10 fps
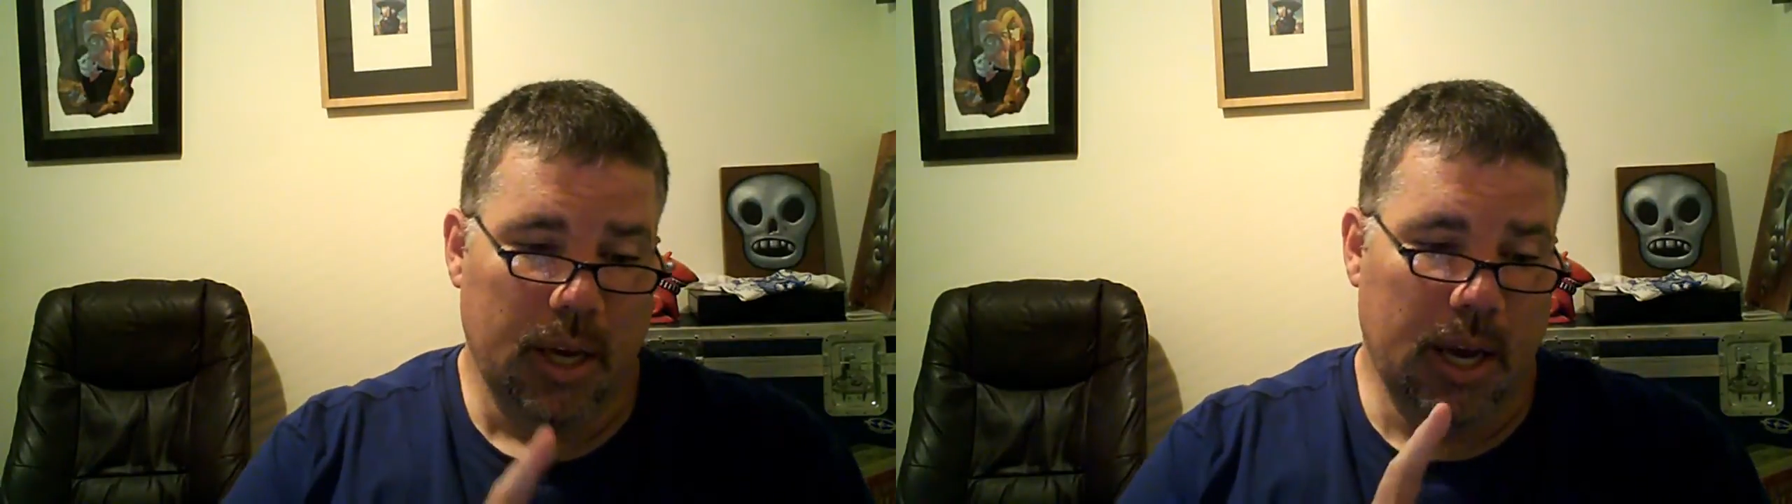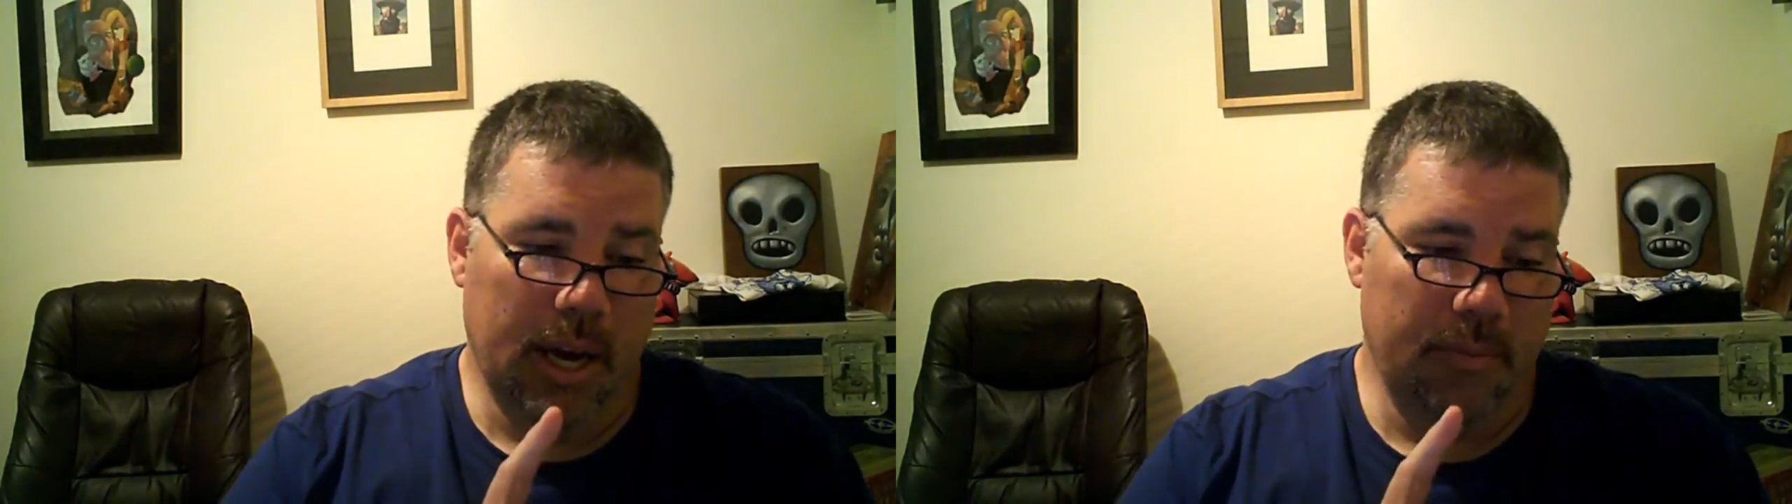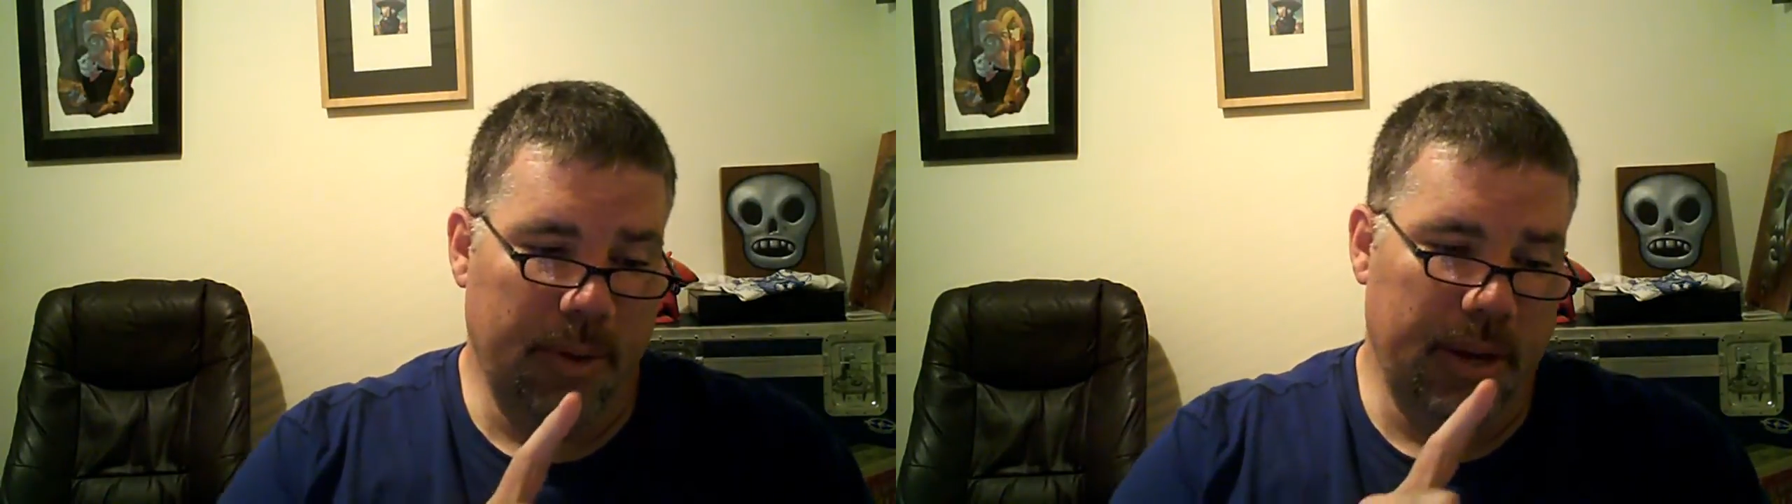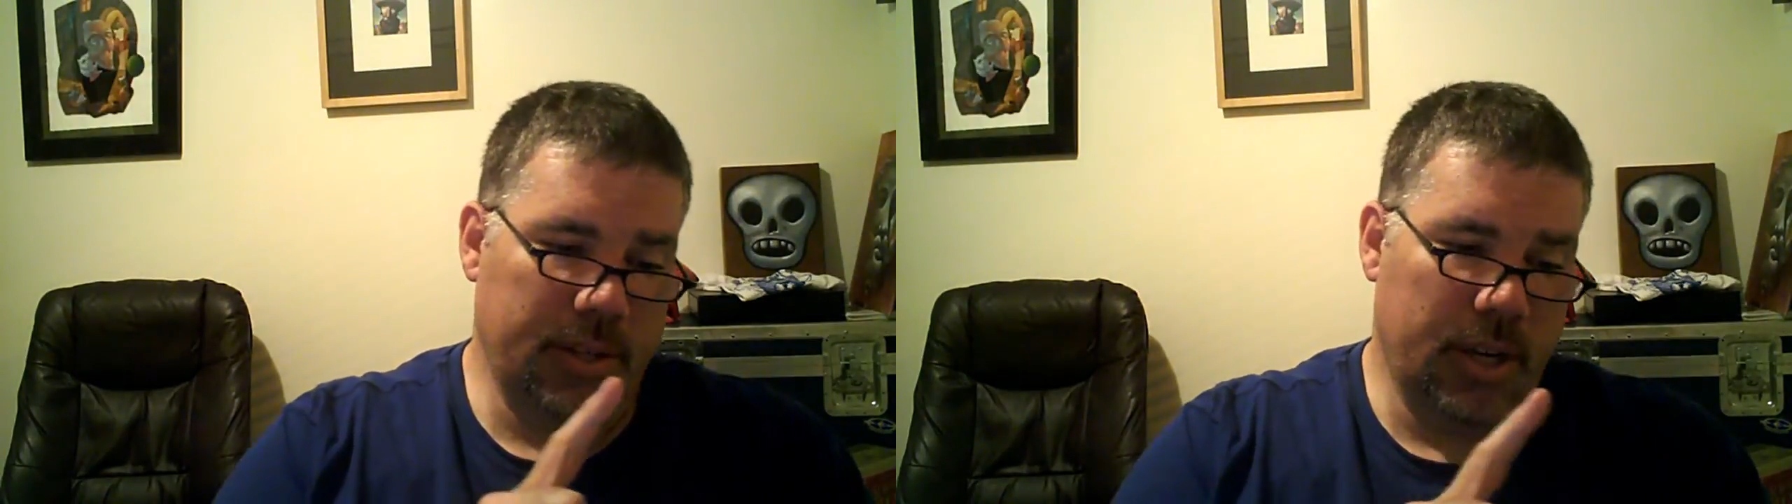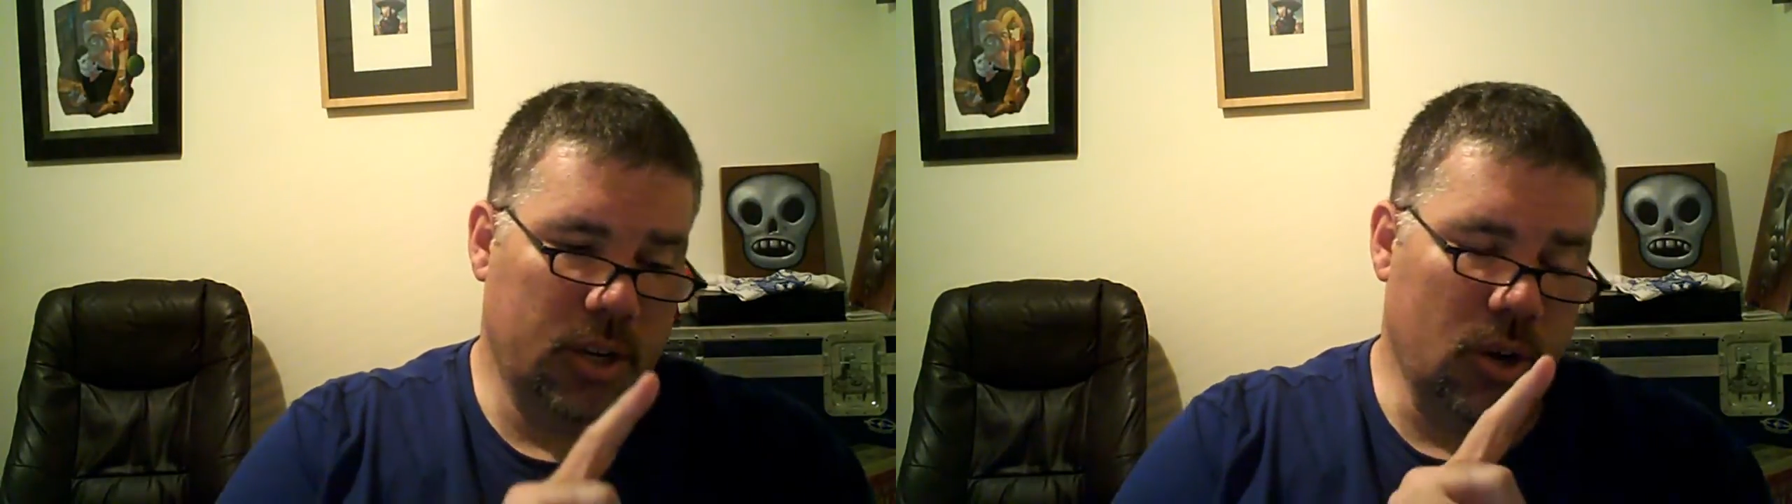I've met,
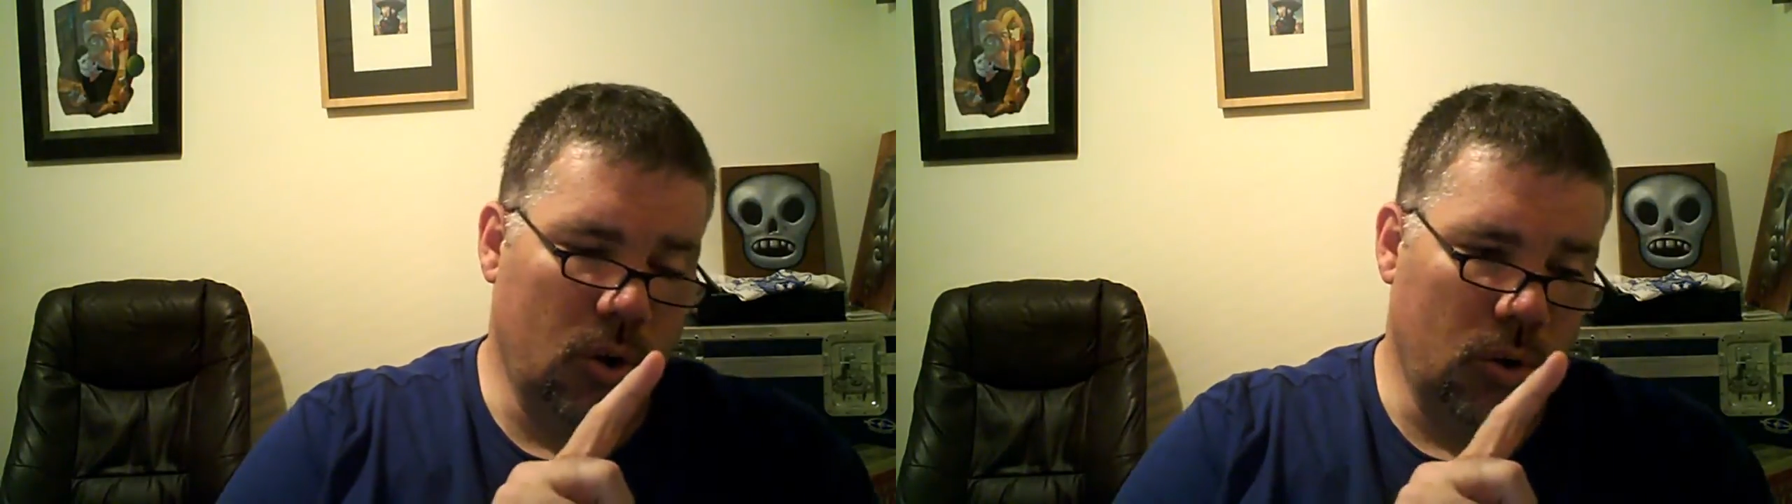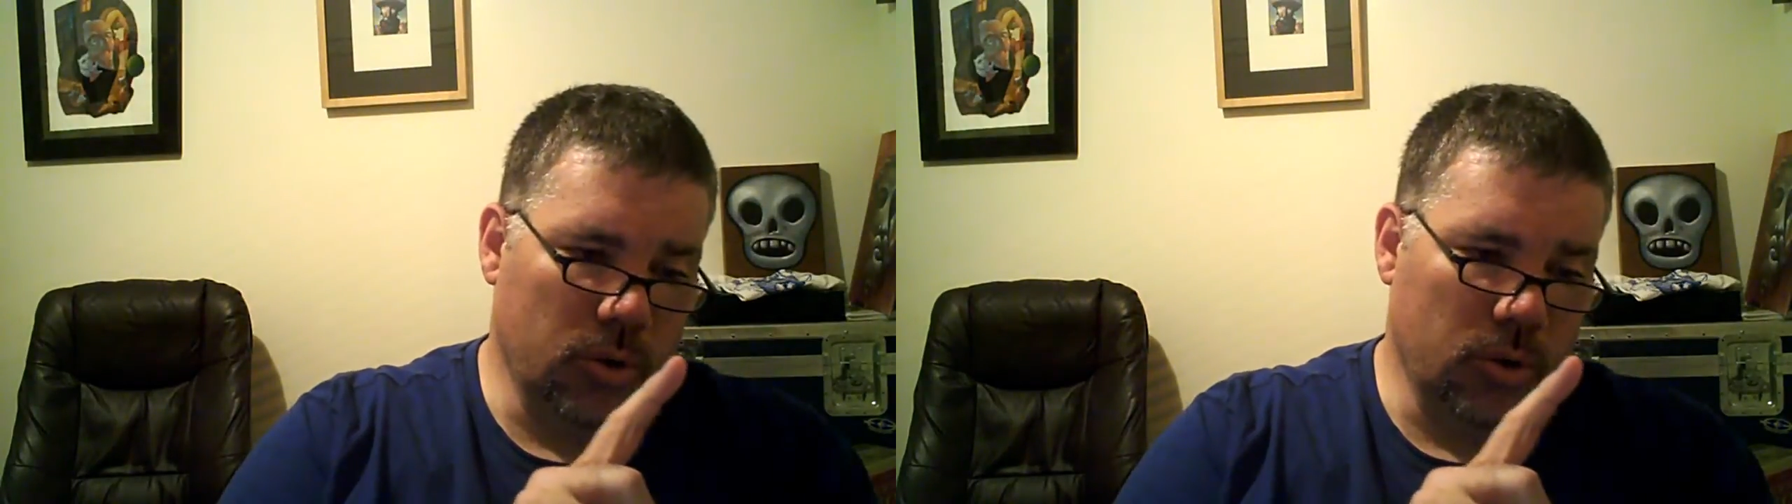set a goal